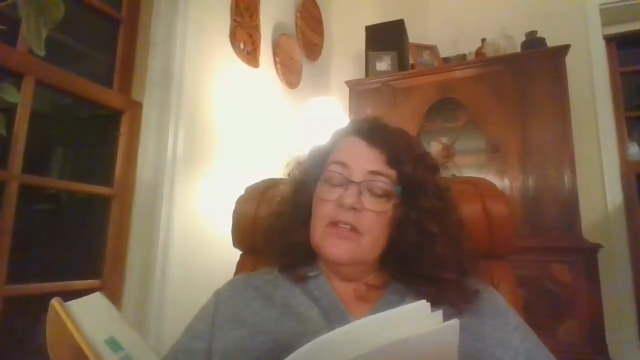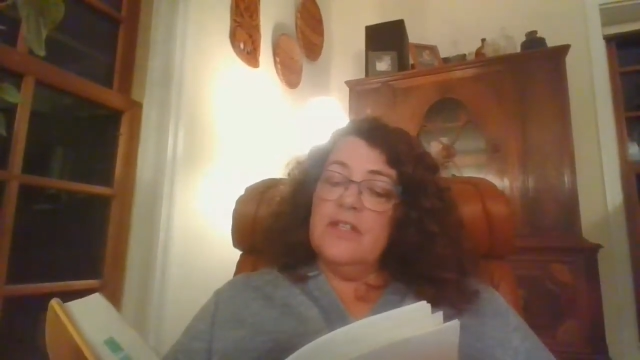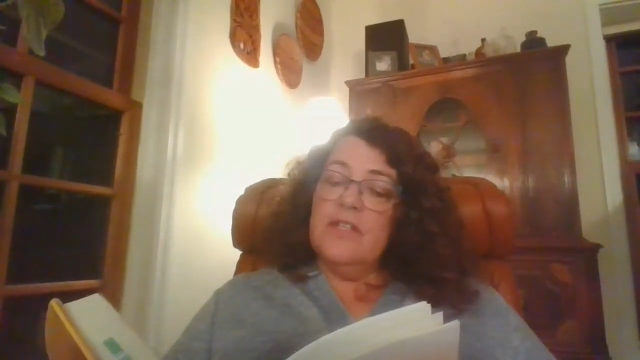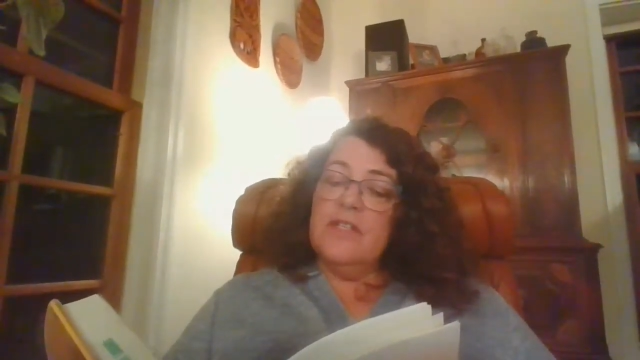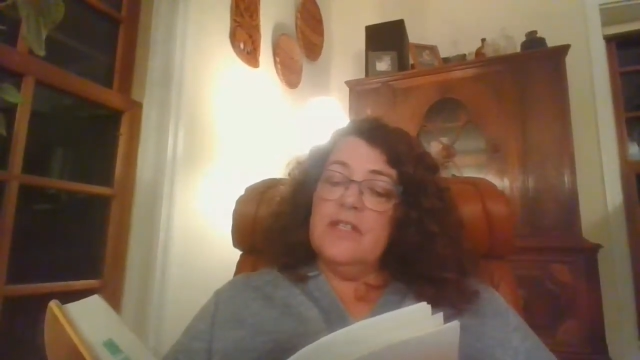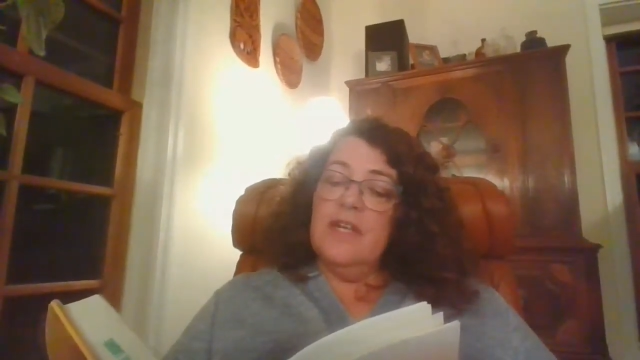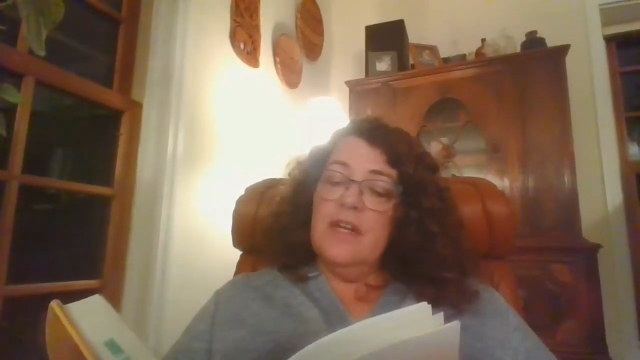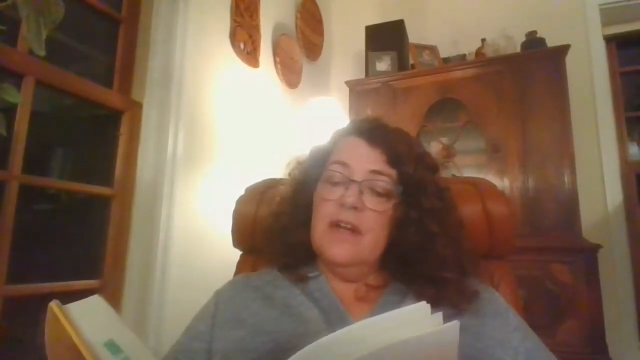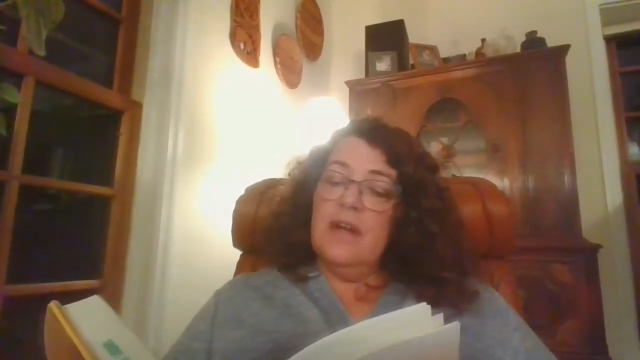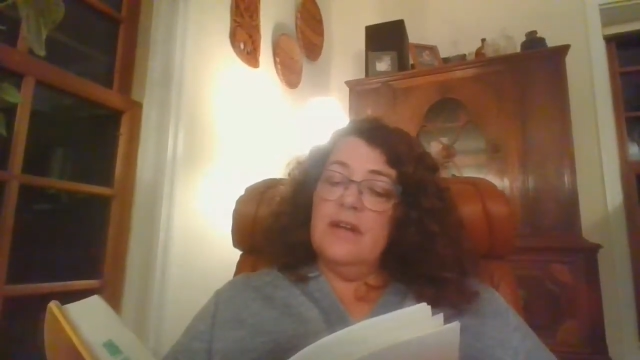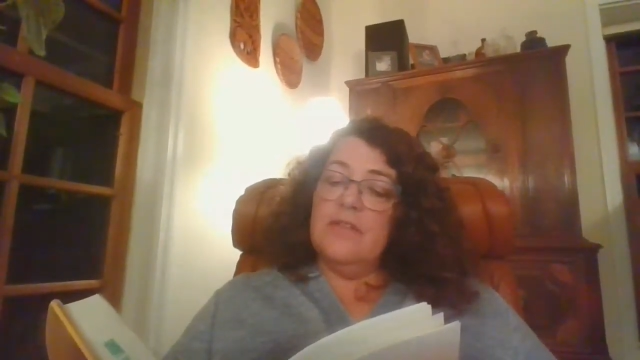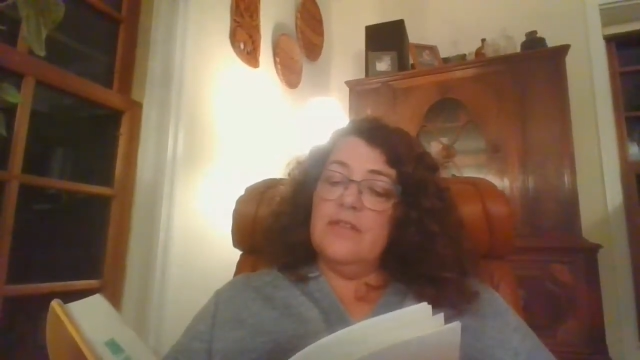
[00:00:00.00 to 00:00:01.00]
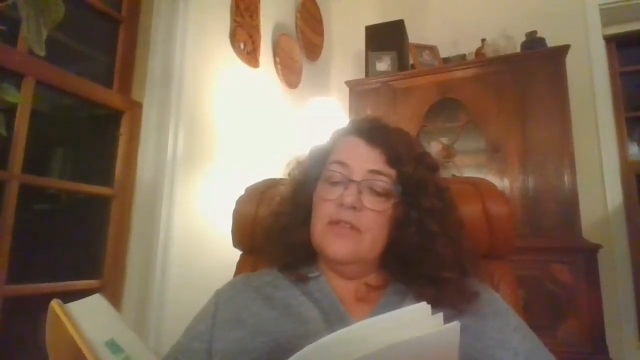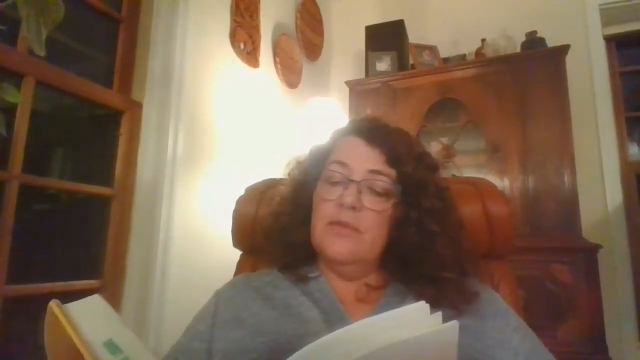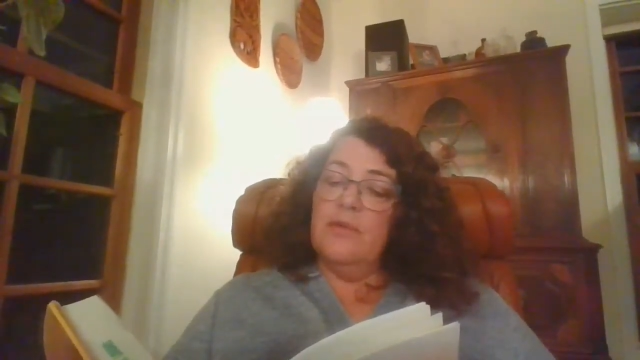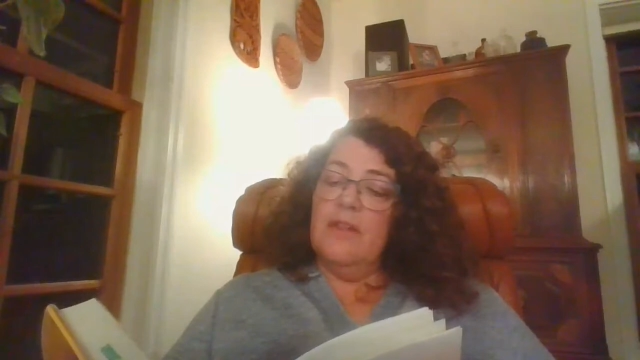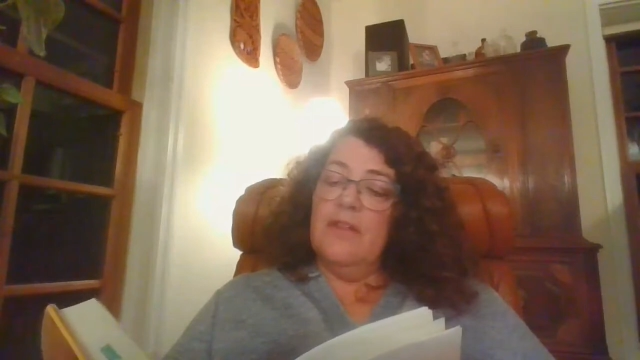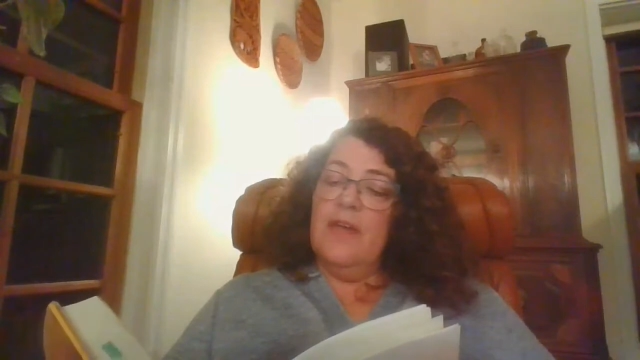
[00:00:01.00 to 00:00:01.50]
She's seated on a
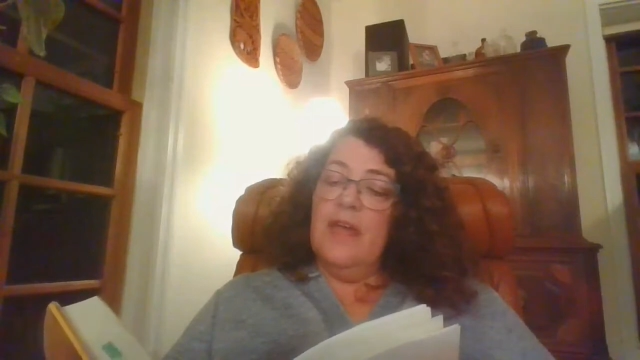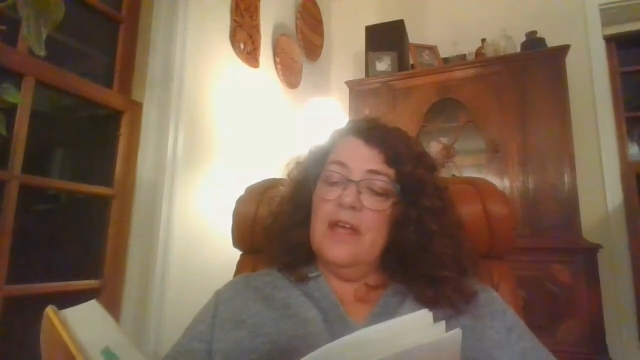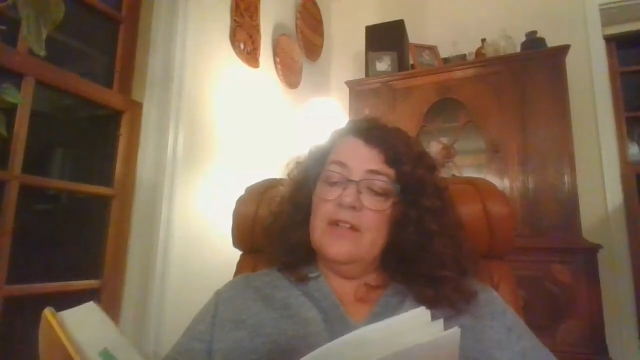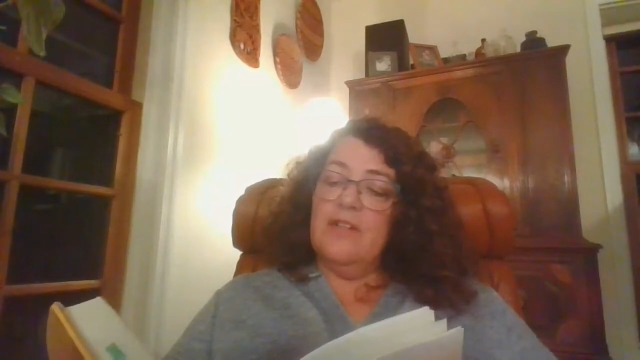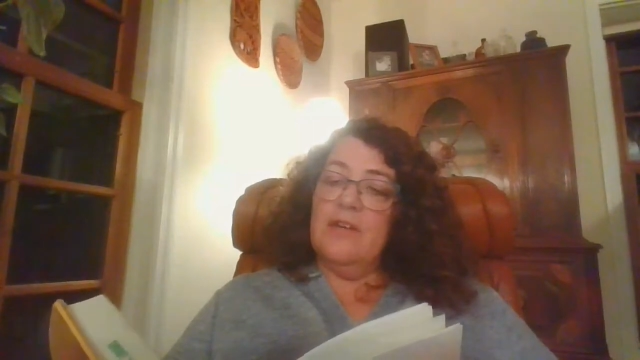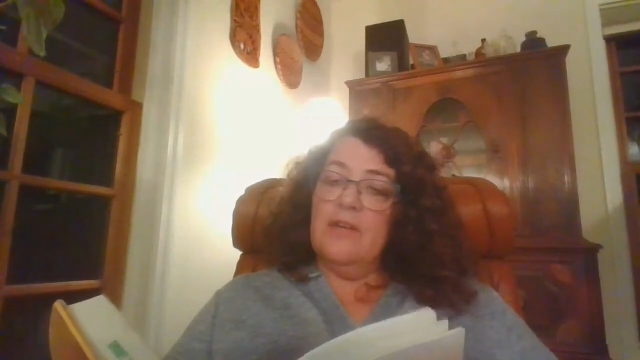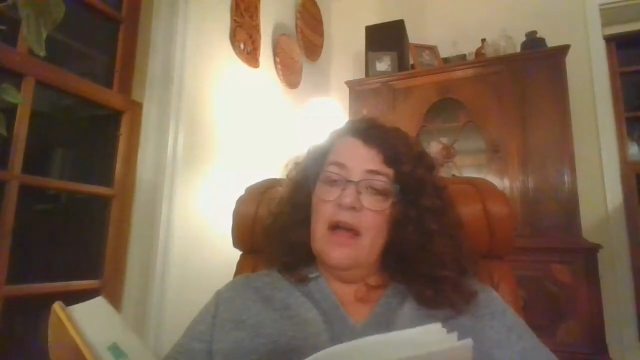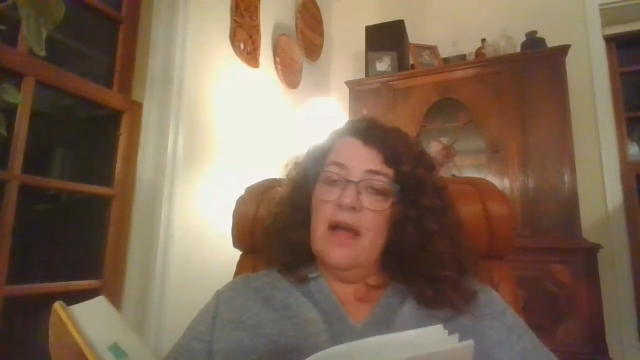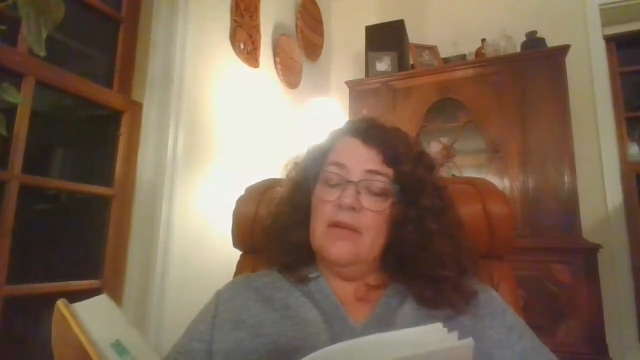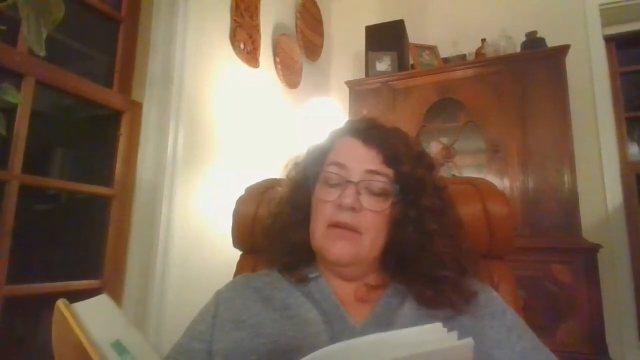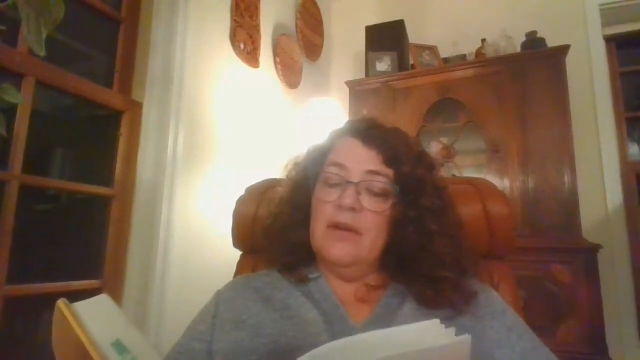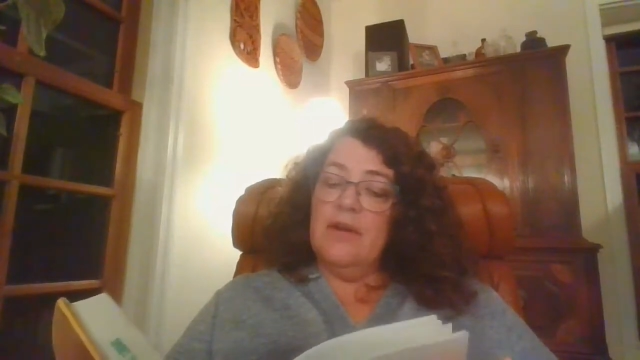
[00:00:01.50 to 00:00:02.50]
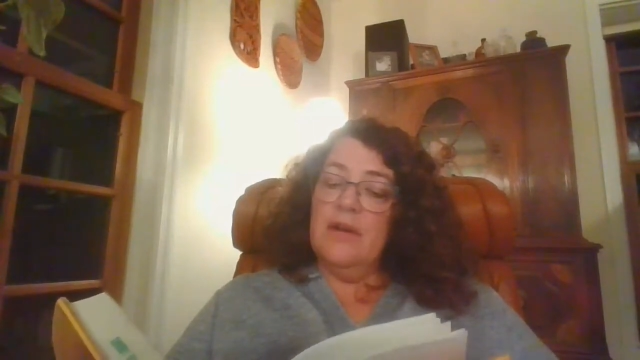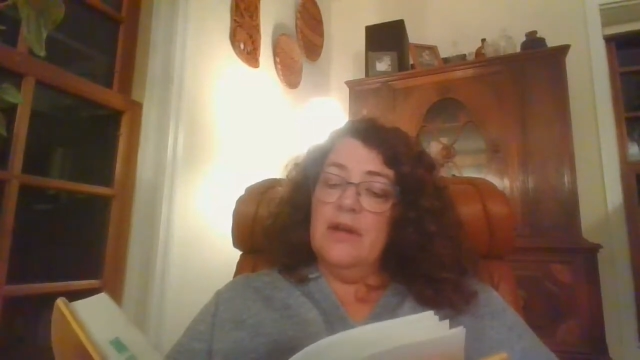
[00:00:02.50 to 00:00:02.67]
stool at the edge of the crowd.